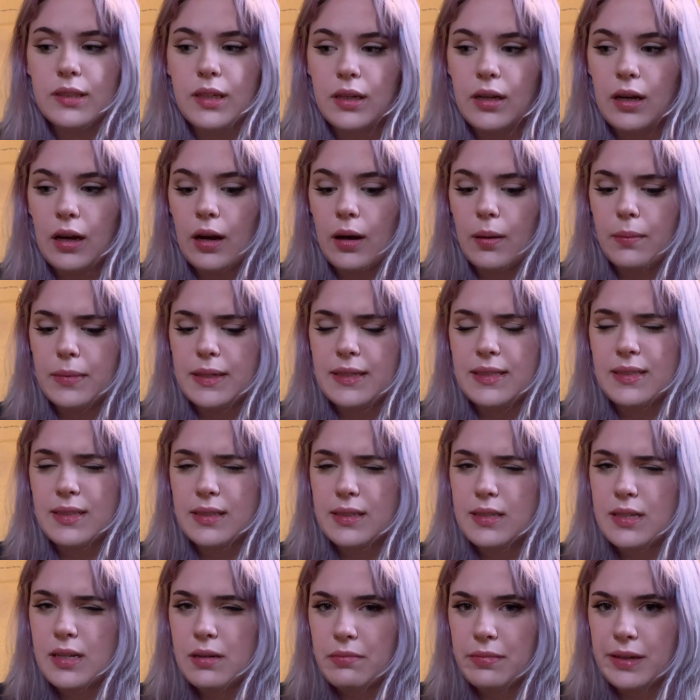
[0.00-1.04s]
It's
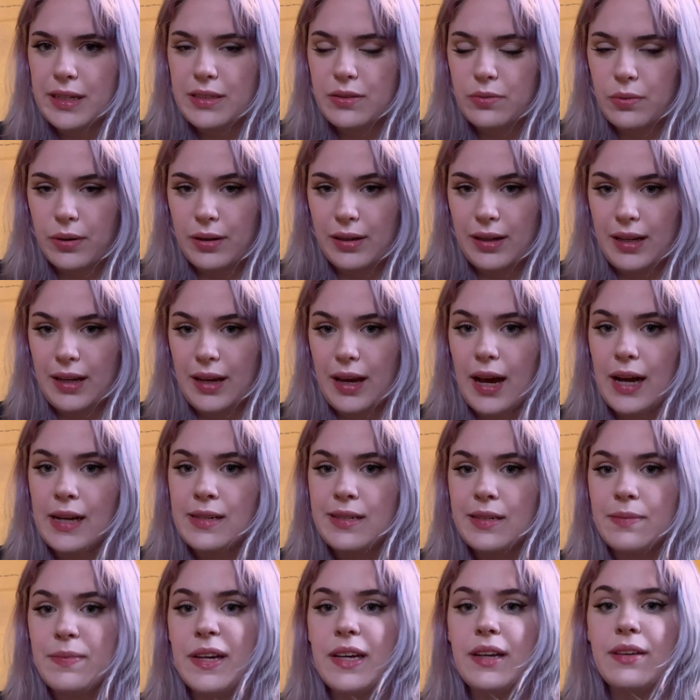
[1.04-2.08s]
16 by 20. I
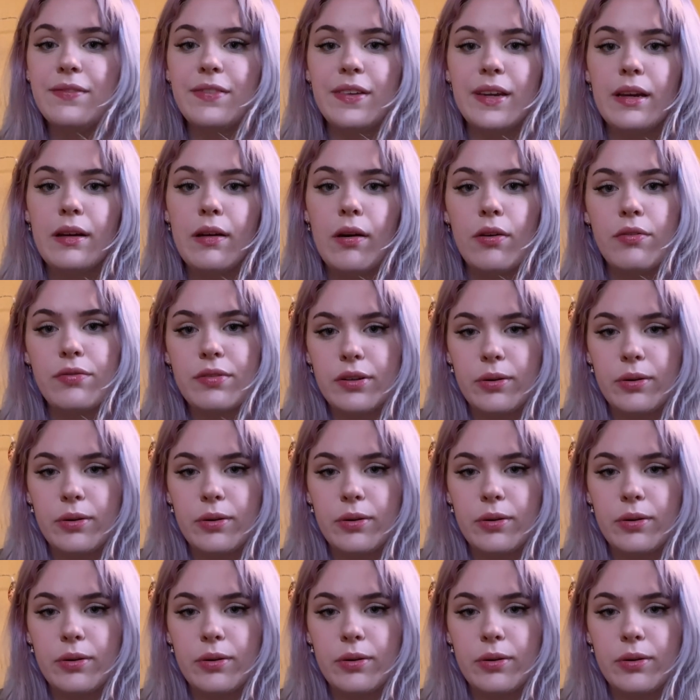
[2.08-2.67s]
did make a video of the